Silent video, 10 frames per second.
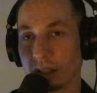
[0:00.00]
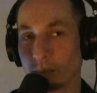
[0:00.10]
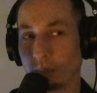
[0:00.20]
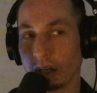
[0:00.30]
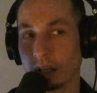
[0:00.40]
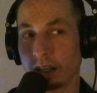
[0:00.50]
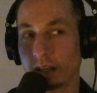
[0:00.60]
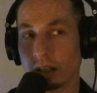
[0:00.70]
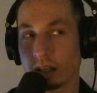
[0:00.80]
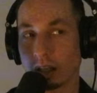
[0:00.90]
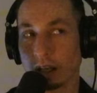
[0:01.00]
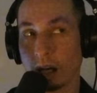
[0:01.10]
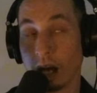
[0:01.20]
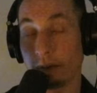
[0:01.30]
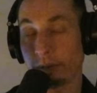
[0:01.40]
but
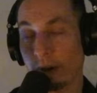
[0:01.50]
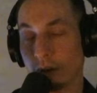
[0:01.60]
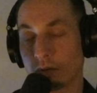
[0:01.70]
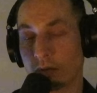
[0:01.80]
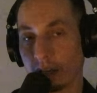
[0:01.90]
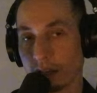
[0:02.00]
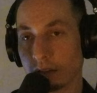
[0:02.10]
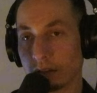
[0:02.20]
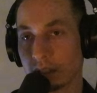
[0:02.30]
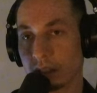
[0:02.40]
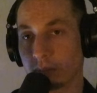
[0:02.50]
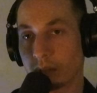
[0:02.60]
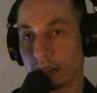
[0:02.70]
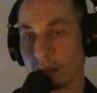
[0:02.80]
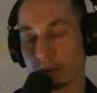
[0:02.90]
I found regular
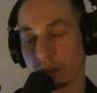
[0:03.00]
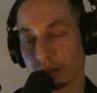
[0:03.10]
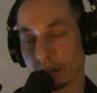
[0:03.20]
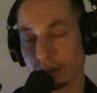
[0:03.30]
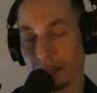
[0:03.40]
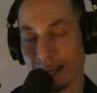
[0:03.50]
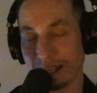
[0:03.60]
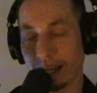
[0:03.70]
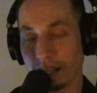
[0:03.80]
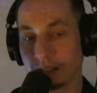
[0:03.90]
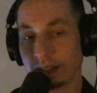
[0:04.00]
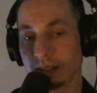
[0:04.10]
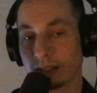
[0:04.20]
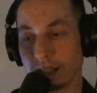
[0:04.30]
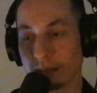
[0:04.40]
DMT, which is called
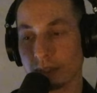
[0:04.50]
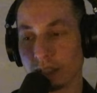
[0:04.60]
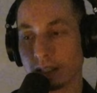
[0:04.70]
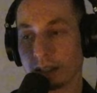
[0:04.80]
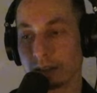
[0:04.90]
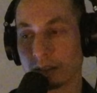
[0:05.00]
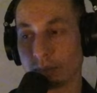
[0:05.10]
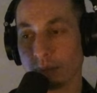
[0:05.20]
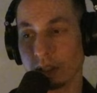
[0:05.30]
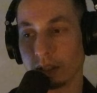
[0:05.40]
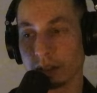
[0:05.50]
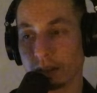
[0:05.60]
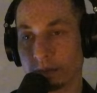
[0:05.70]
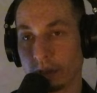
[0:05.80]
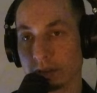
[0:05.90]
NN-DMT, to be
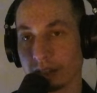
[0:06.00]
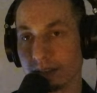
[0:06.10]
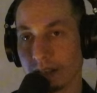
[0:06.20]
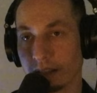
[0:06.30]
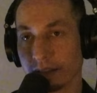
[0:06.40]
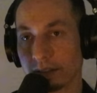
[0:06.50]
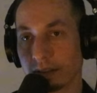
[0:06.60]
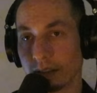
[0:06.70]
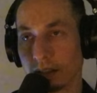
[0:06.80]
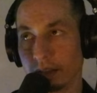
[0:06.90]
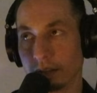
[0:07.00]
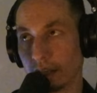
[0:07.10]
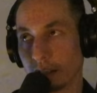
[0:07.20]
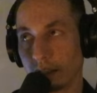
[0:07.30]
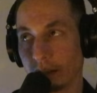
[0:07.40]
fairly intense, and
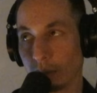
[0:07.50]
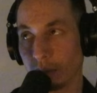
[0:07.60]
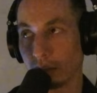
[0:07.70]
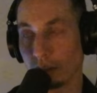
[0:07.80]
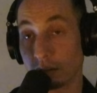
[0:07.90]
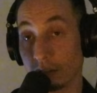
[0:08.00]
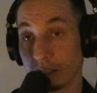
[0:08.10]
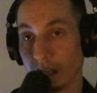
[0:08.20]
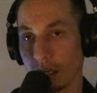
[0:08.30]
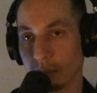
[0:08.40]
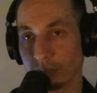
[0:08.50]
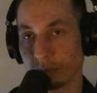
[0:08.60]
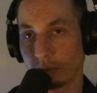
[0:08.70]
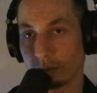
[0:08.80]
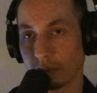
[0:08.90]
I did it maybe 30 times
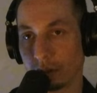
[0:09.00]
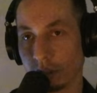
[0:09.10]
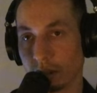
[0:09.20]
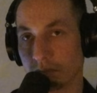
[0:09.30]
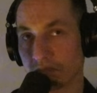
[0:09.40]
over